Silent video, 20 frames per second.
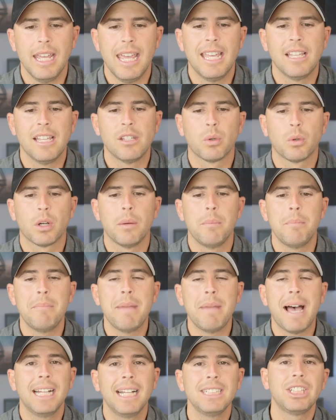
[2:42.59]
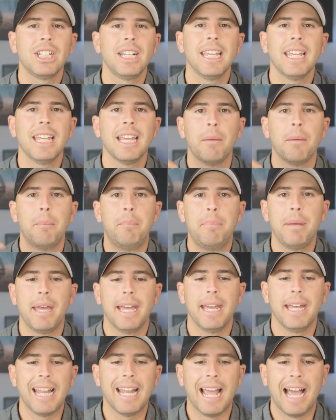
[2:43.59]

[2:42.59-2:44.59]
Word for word: is we're imagining a bad